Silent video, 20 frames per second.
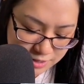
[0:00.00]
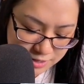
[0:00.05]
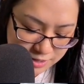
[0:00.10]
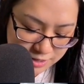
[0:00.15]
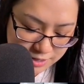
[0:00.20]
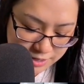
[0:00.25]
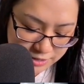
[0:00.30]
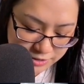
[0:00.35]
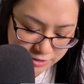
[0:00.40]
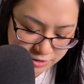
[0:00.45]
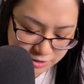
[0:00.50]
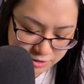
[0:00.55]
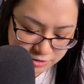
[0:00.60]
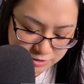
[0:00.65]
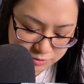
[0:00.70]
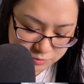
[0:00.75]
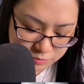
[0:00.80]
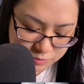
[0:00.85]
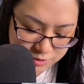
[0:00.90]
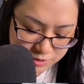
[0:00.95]
and
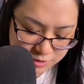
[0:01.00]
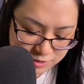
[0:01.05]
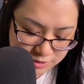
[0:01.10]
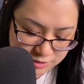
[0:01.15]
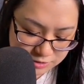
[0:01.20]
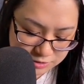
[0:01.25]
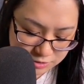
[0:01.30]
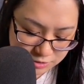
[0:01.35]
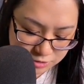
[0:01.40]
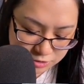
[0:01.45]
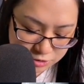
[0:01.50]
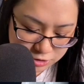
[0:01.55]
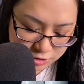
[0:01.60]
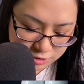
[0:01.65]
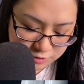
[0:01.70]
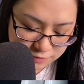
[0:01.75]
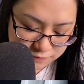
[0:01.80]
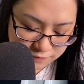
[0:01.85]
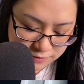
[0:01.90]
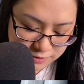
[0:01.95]
this one is our g
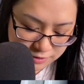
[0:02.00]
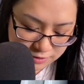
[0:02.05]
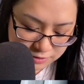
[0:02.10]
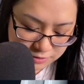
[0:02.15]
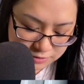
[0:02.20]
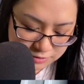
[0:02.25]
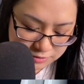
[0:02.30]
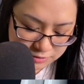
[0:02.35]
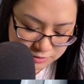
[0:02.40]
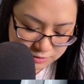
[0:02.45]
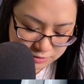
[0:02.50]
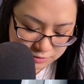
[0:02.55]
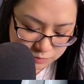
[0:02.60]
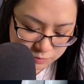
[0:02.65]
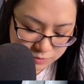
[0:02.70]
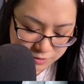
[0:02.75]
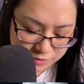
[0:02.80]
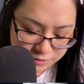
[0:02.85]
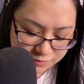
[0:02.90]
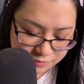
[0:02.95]
of x.
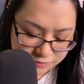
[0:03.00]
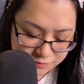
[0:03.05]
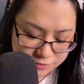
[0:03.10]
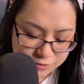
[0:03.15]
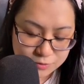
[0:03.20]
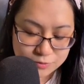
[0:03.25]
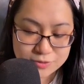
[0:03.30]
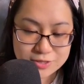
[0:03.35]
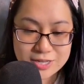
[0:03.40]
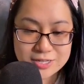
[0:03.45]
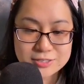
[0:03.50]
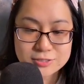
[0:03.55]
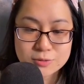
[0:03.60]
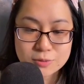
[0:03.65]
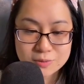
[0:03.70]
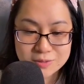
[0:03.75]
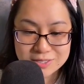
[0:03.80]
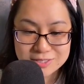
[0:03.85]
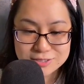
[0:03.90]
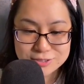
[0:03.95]
Well, no, that's
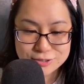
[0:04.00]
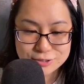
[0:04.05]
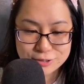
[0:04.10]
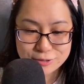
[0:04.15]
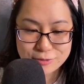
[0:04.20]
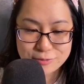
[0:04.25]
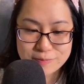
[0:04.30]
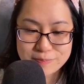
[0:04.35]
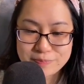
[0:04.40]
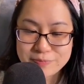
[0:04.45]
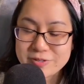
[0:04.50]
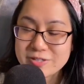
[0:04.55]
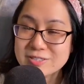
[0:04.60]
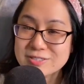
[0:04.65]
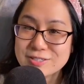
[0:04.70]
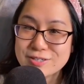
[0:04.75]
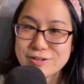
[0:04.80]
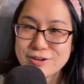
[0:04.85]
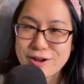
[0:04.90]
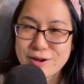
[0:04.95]
always true, because
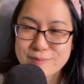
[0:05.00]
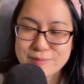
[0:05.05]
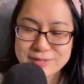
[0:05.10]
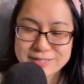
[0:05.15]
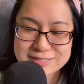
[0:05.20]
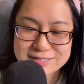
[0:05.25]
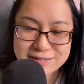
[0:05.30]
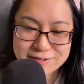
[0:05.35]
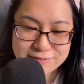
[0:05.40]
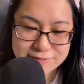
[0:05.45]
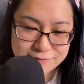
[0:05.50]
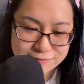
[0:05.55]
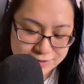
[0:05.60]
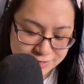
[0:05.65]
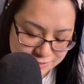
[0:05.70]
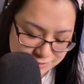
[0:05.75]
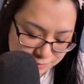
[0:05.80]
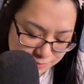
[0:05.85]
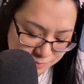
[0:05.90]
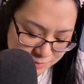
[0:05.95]
the top one's f of
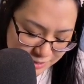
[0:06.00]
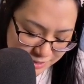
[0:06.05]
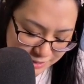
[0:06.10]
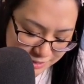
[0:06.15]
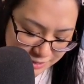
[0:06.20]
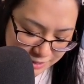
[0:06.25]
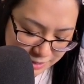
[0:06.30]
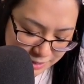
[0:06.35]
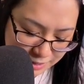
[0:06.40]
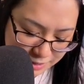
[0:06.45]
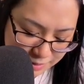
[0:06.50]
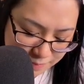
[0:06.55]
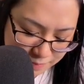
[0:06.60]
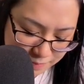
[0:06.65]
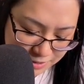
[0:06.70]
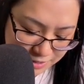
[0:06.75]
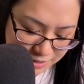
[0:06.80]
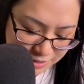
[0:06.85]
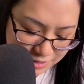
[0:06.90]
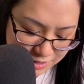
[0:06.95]
x, but
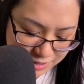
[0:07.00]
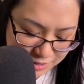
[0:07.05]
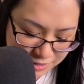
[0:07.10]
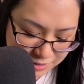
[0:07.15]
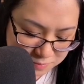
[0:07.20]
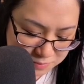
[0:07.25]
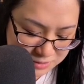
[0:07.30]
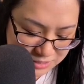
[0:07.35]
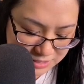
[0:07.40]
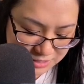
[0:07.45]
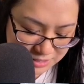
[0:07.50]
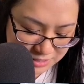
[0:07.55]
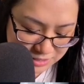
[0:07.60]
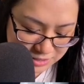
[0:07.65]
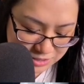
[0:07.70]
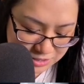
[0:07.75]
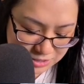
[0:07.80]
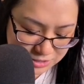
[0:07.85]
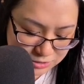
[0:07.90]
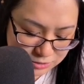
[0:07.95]
by that I mean
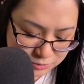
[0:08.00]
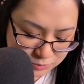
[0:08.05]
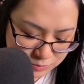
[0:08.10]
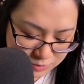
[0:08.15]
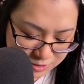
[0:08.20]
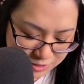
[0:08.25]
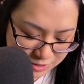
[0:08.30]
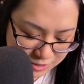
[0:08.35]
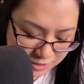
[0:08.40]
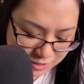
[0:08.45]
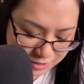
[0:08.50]
this one